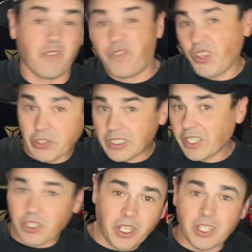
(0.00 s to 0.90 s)
Feels
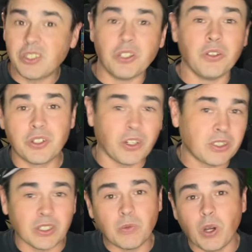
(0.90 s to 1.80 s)
like you're getting two
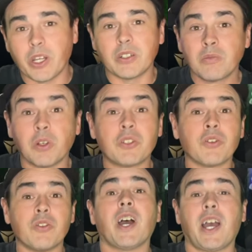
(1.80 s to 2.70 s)
shirts in one, but
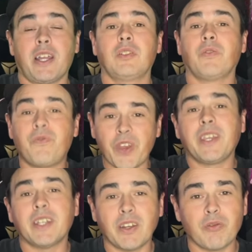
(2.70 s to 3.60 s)
you're not. You're
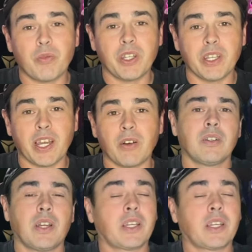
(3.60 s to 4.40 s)
faking everybody out.